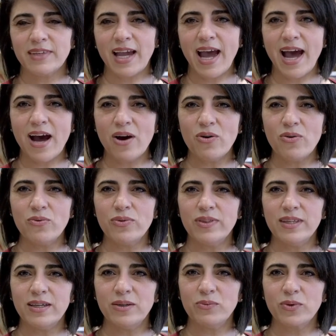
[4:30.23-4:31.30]
how
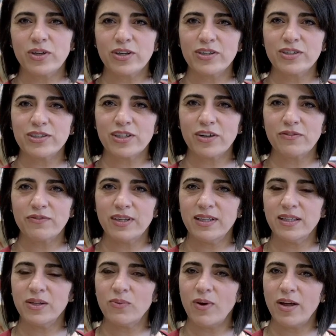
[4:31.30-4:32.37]
the workers are
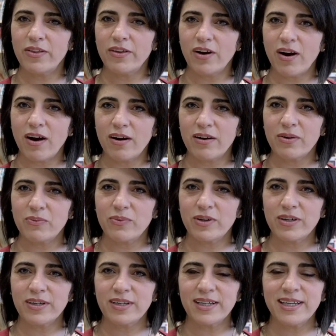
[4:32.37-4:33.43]
feeling while they're hard at
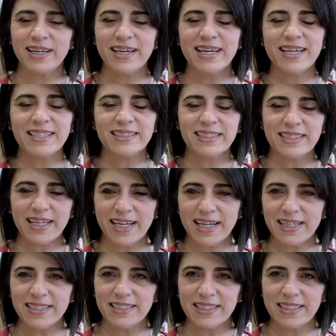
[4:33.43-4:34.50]
work. Today
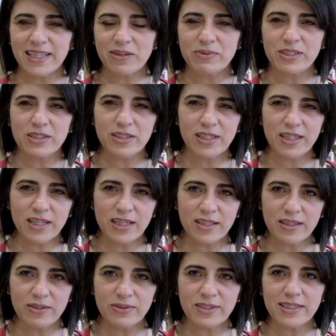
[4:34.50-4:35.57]
I did. I was looking
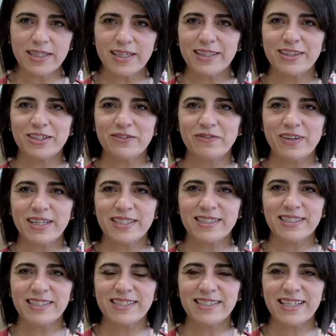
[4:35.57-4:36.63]
closely at their
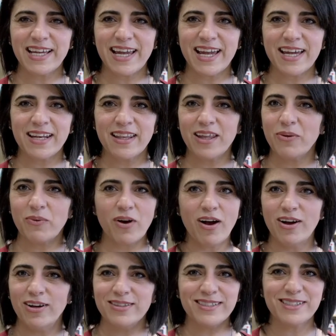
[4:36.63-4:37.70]
faces and they were all